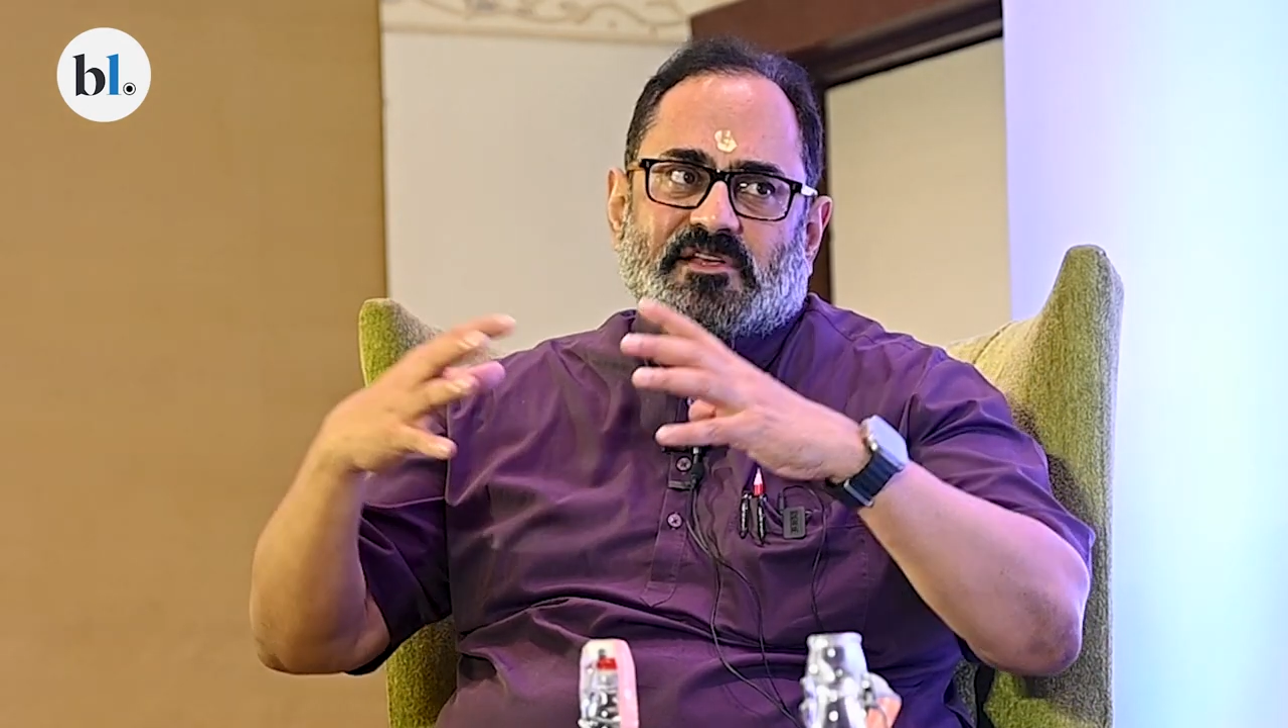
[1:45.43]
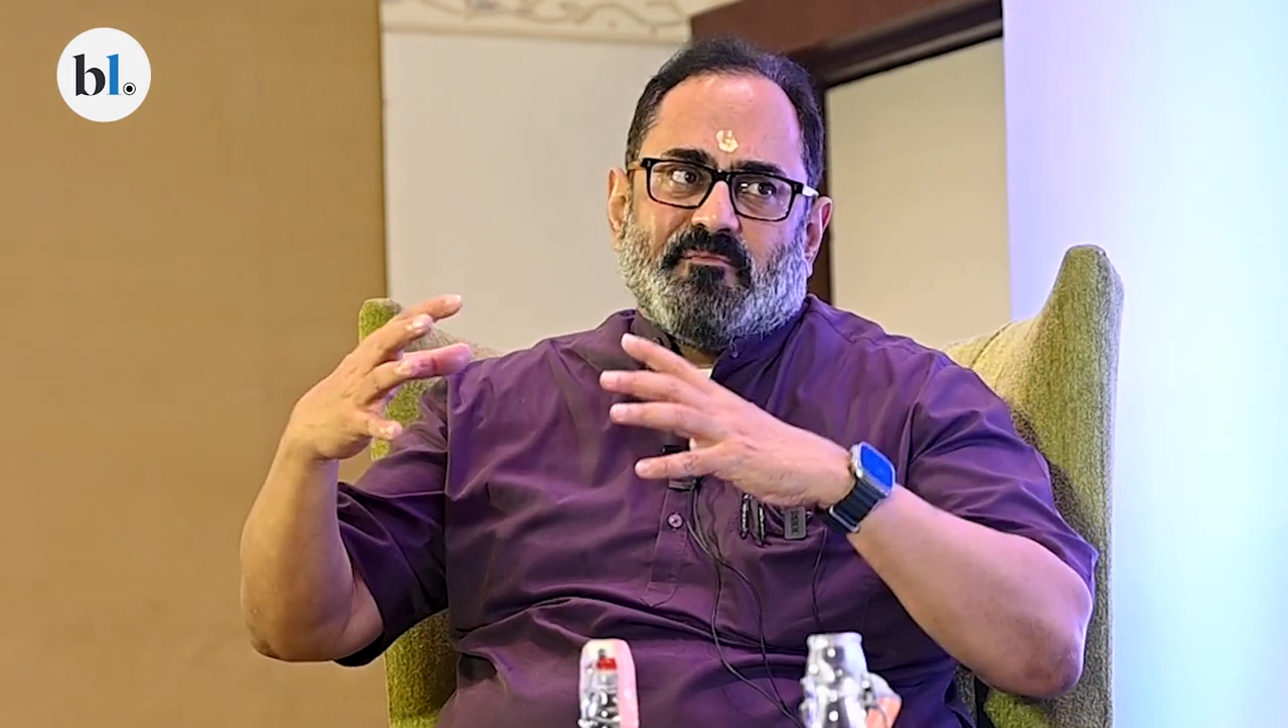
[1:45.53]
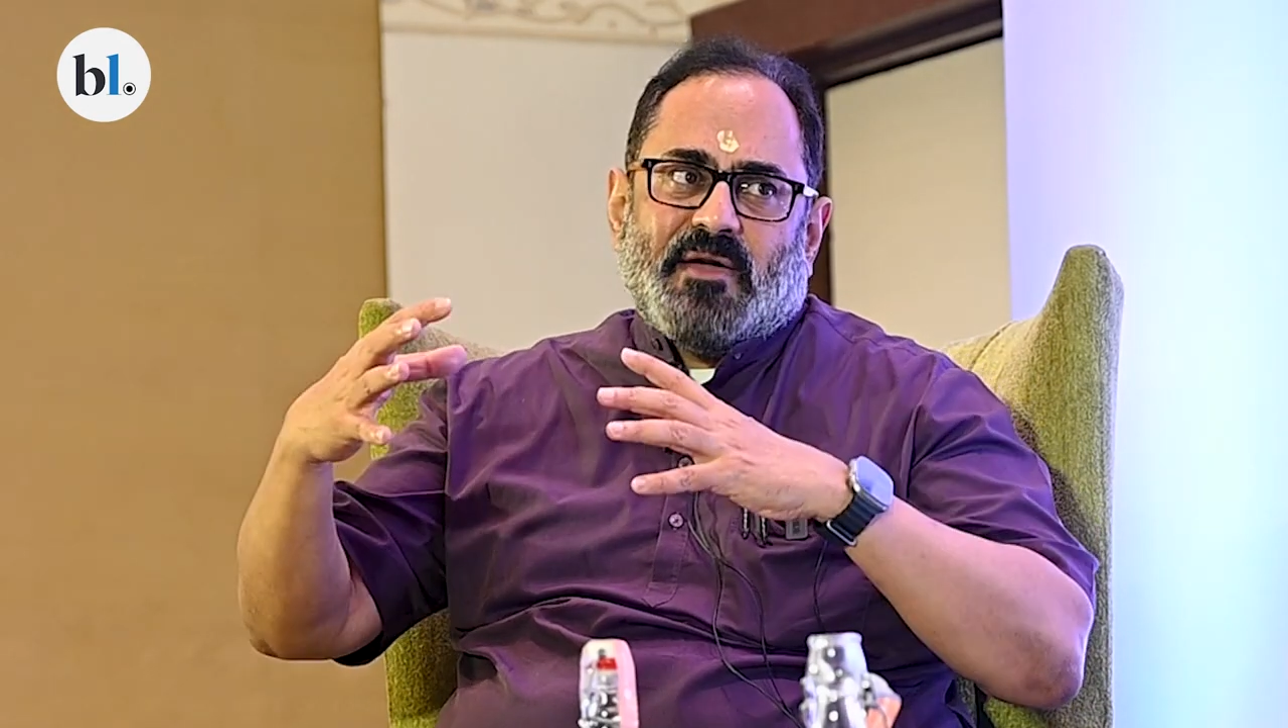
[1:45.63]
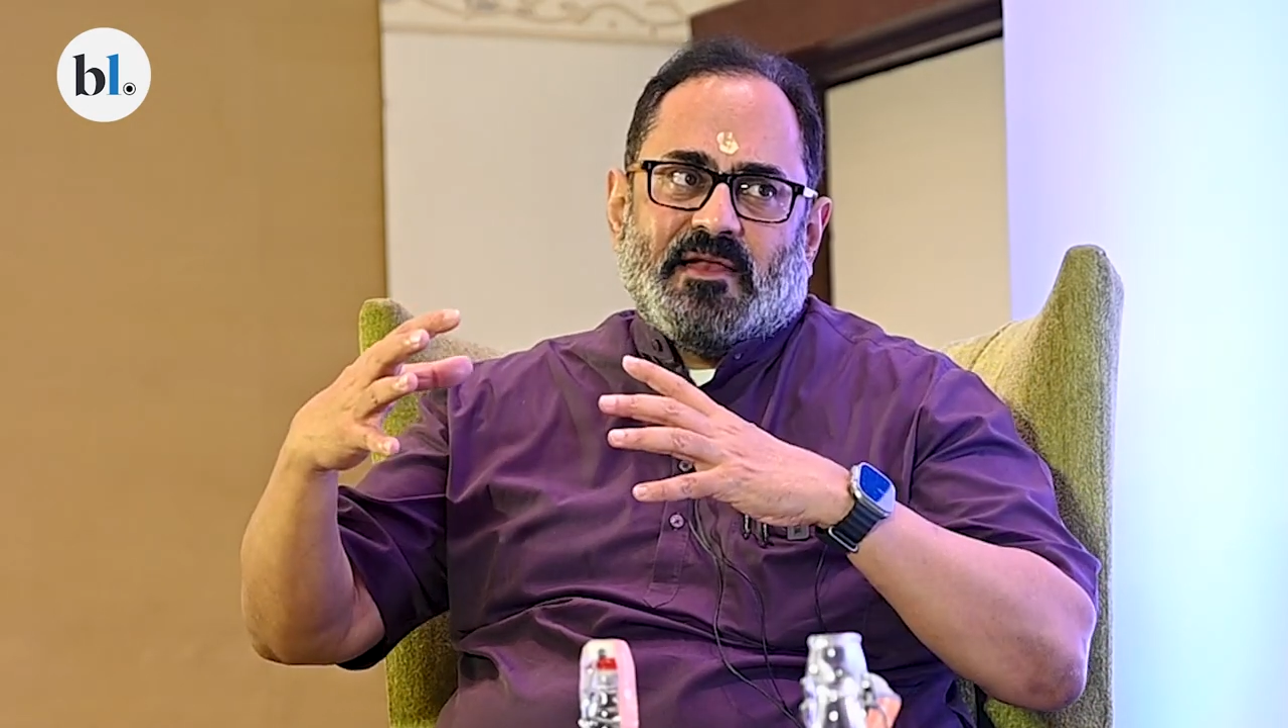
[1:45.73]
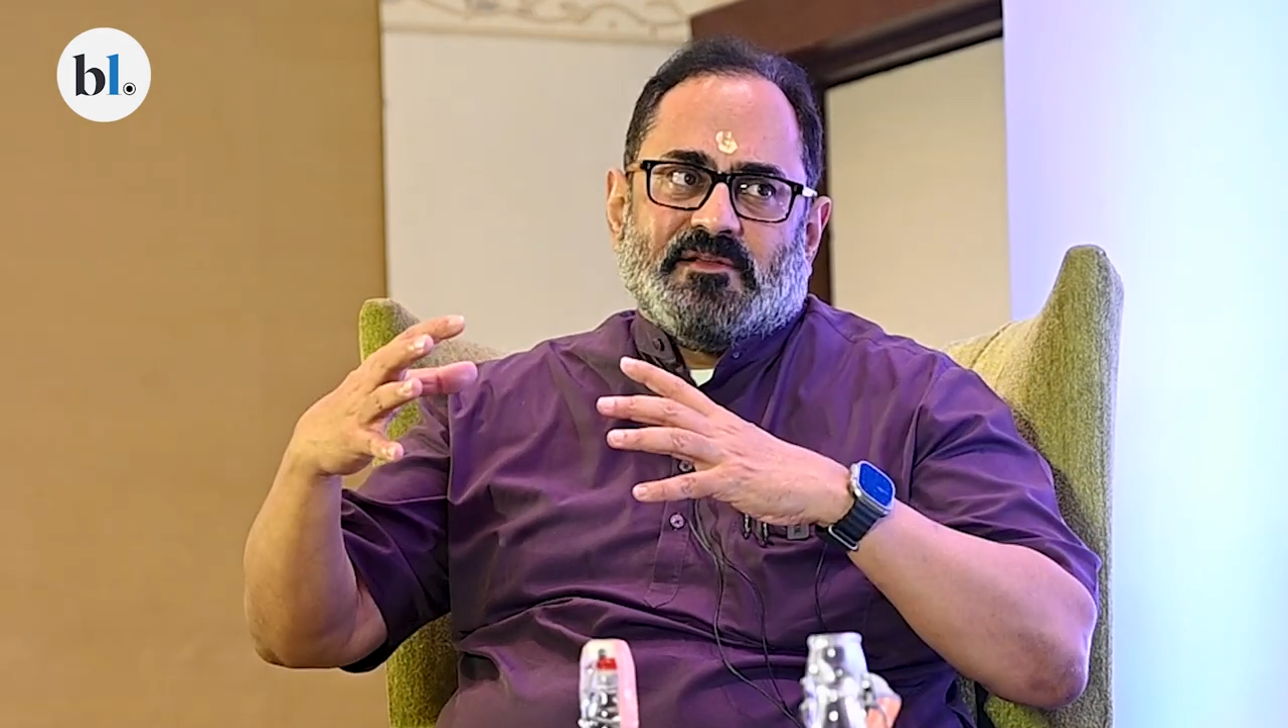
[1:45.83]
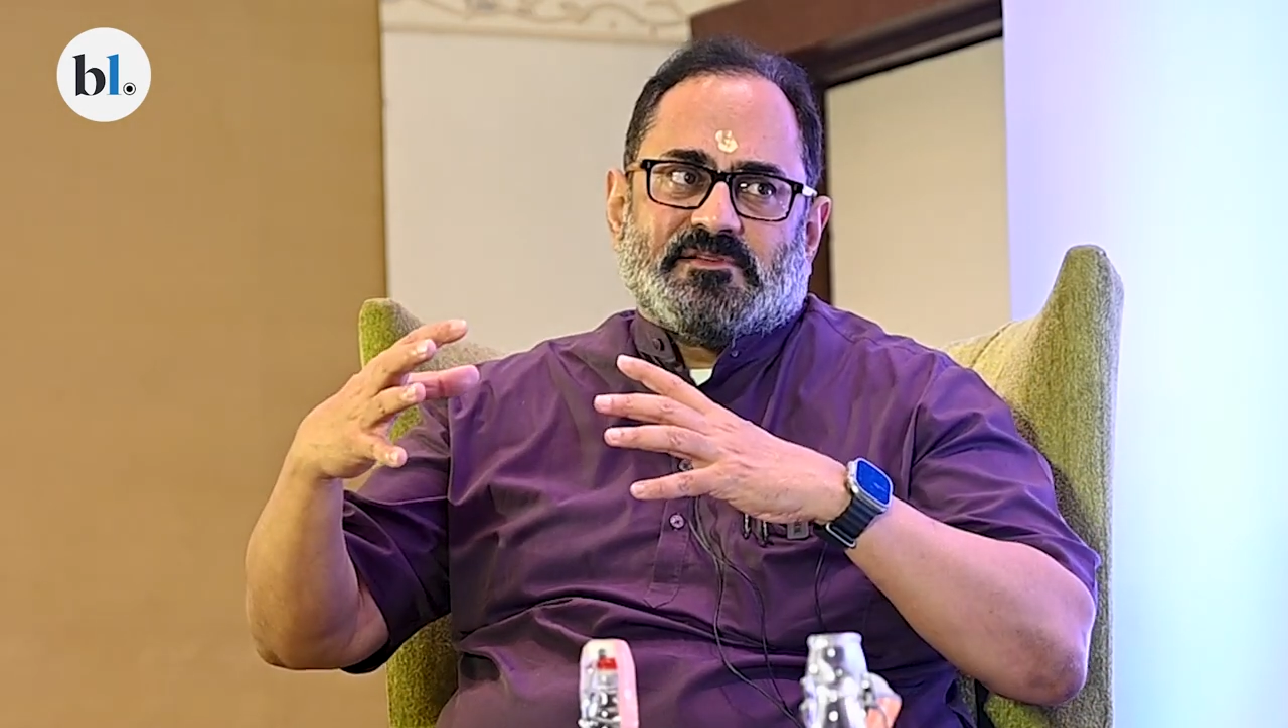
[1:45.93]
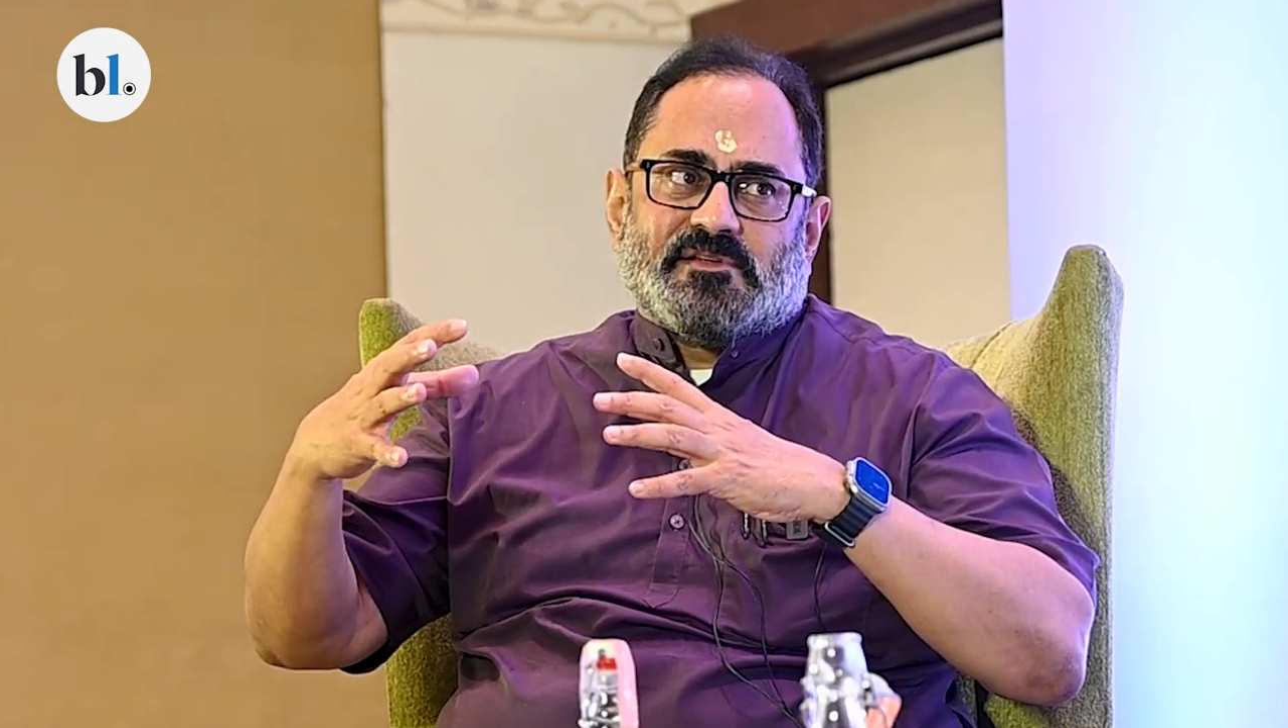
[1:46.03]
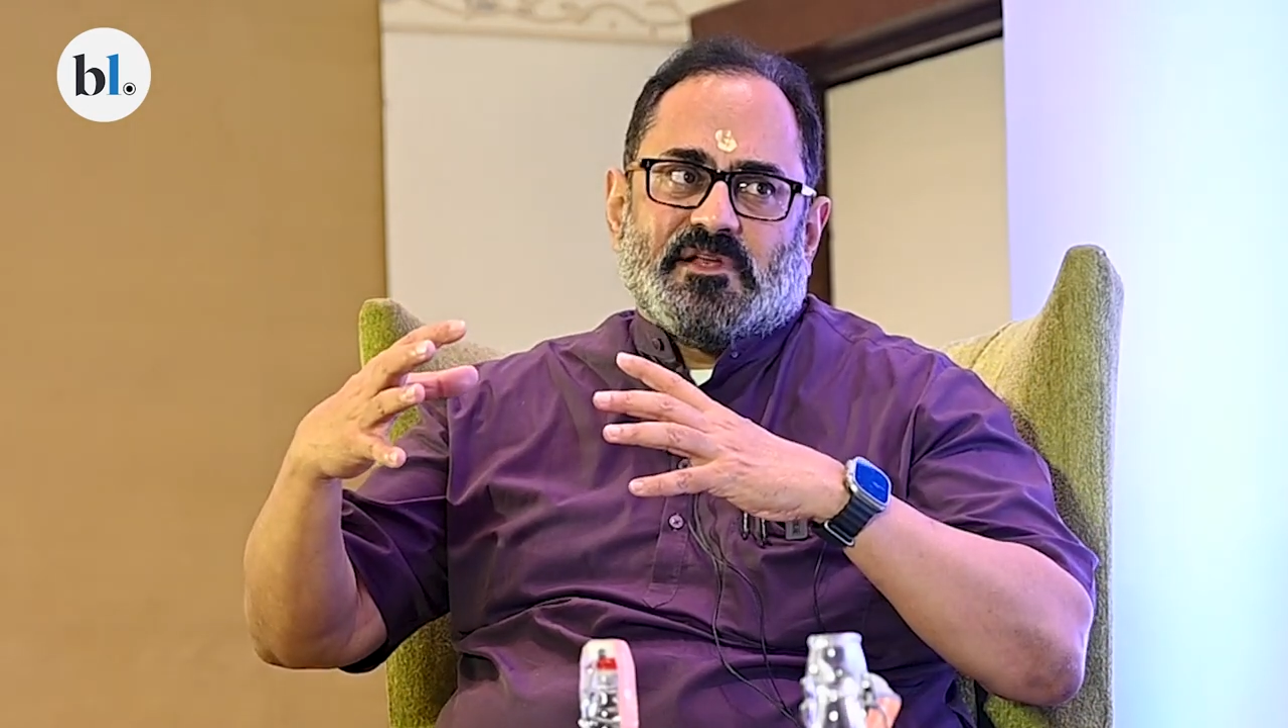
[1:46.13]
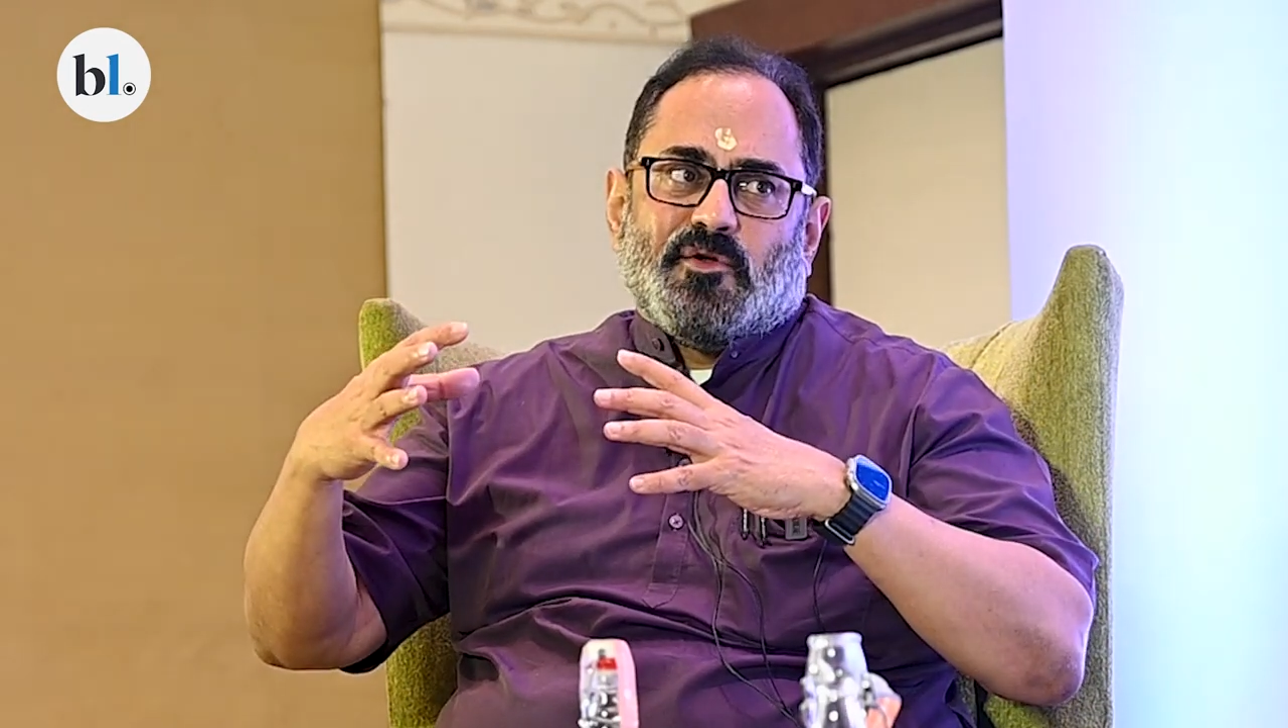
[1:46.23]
and balances